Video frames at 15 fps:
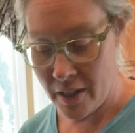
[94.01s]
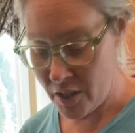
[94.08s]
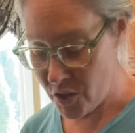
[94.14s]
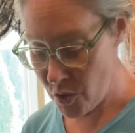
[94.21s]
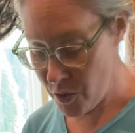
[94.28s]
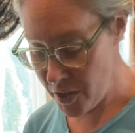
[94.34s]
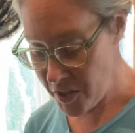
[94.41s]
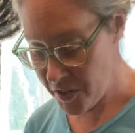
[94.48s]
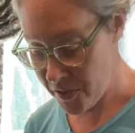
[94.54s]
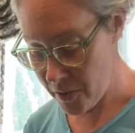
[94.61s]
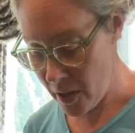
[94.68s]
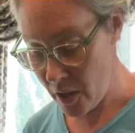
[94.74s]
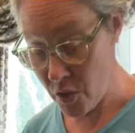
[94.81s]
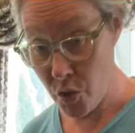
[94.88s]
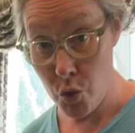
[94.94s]
And so this
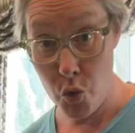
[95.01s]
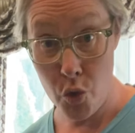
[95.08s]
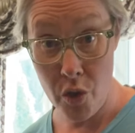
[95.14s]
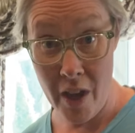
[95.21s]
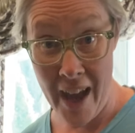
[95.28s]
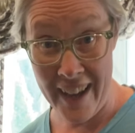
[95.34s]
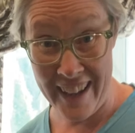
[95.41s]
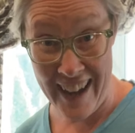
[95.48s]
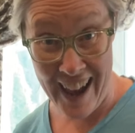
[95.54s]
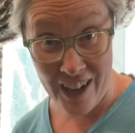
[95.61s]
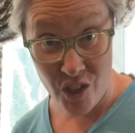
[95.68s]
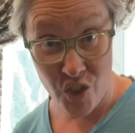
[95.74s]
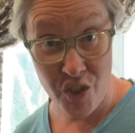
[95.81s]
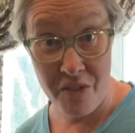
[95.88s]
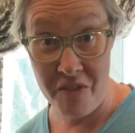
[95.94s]
I can
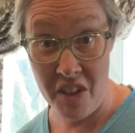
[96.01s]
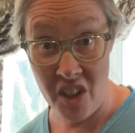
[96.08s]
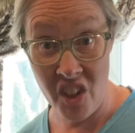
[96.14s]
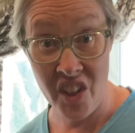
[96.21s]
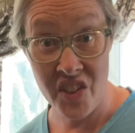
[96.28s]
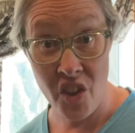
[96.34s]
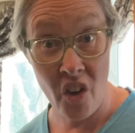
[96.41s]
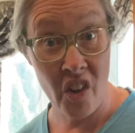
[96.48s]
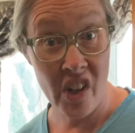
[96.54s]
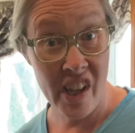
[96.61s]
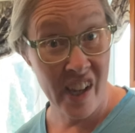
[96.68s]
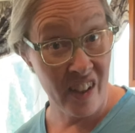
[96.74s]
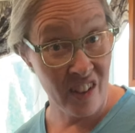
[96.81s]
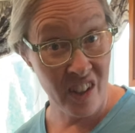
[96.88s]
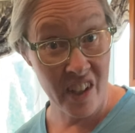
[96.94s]
actually feel is already
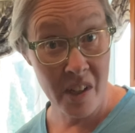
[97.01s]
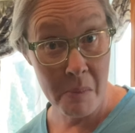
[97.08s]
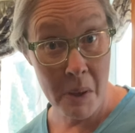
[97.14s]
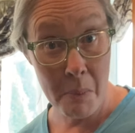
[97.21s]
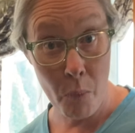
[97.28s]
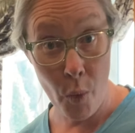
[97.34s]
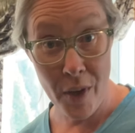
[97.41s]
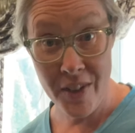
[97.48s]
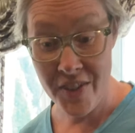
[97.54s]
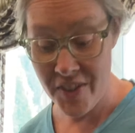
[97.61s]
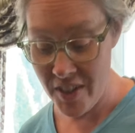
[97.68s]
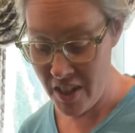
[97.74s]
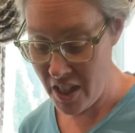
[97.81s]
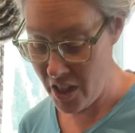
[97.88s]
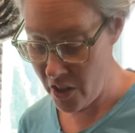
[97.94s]
a little bit moist
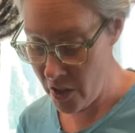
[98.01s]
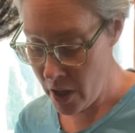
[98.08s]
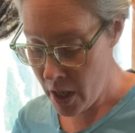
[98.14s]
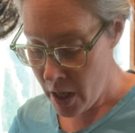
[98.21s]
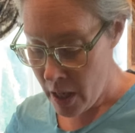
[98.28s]
in here.